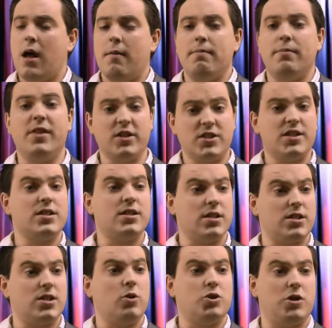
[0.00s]
This is the
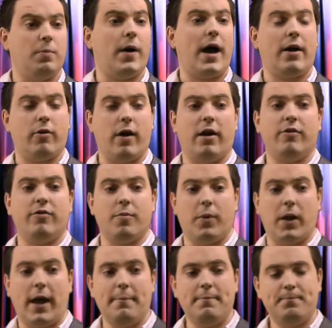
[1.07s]
social background of the play.